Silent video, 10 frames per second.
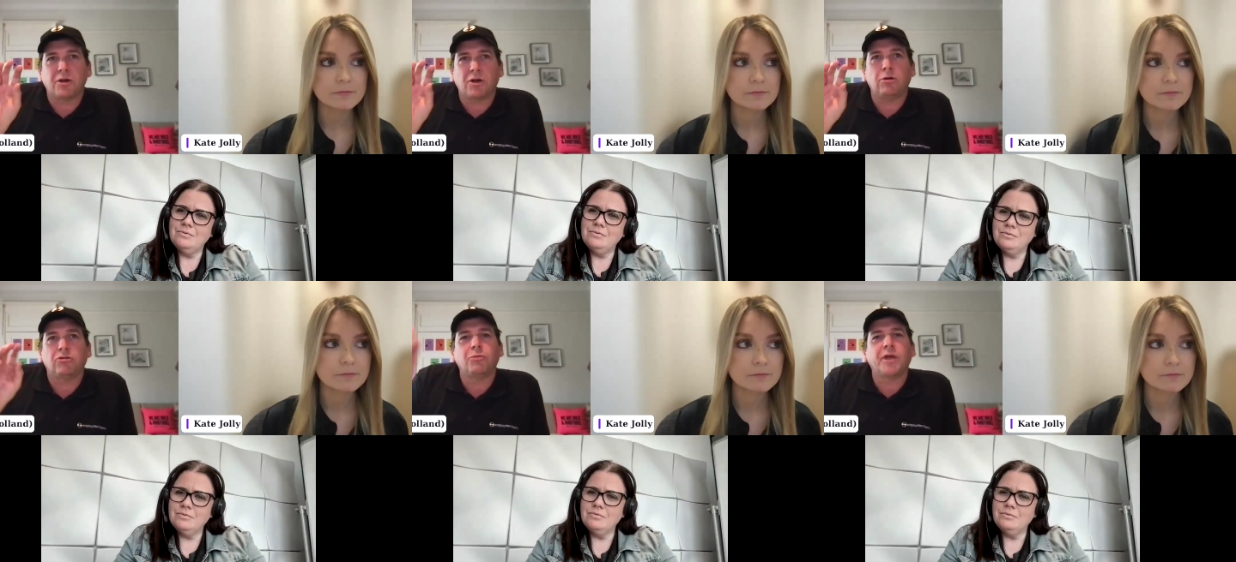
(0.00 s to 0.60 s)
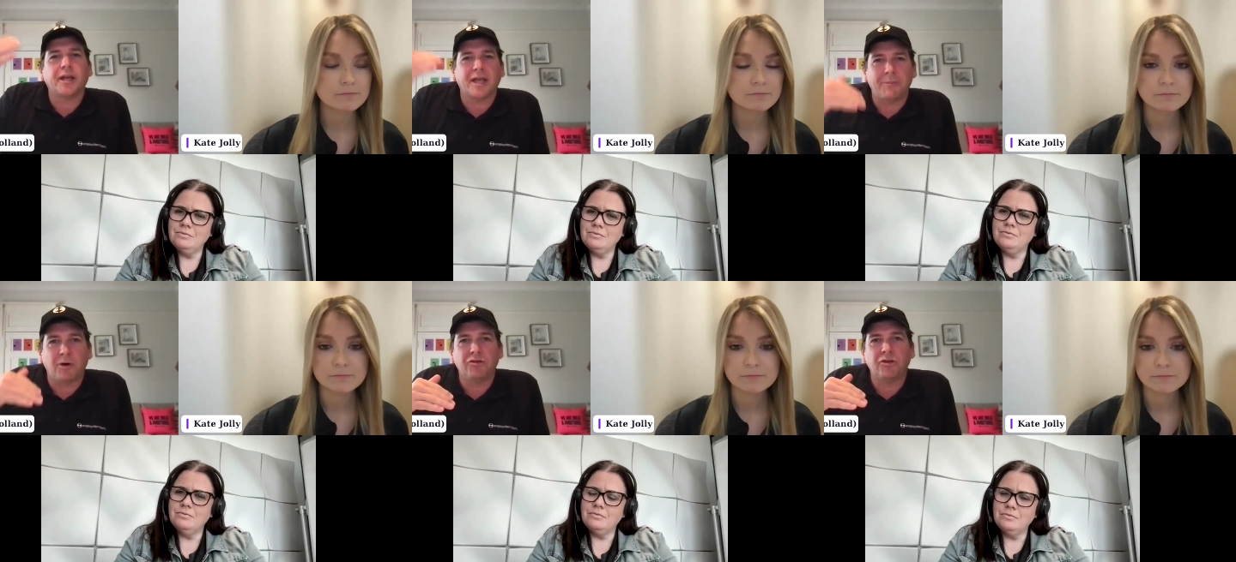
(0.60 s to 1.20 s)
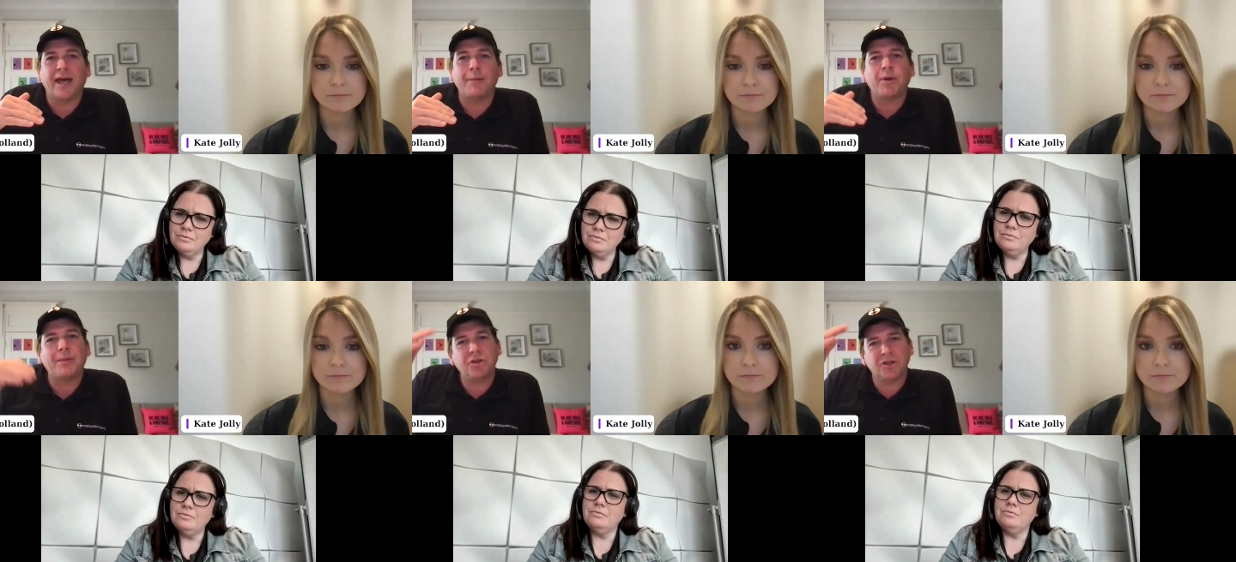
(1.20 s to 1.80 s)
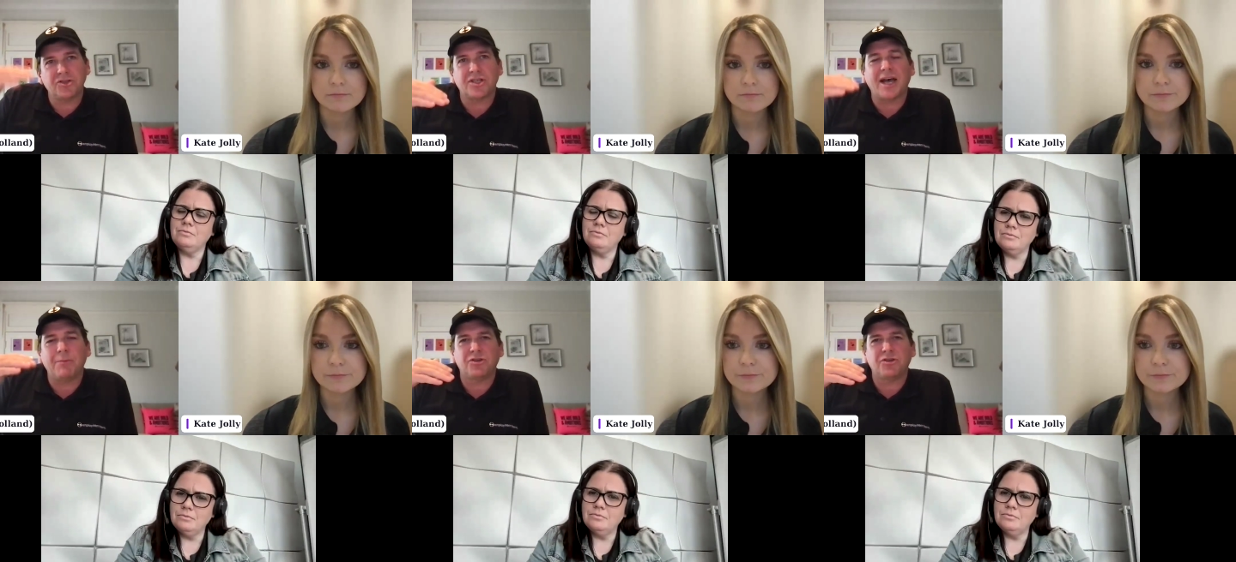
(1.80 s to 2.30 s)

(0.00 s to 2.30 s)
Speaker 1: around culture. We're going to come on to that. Perhaps you mm. can start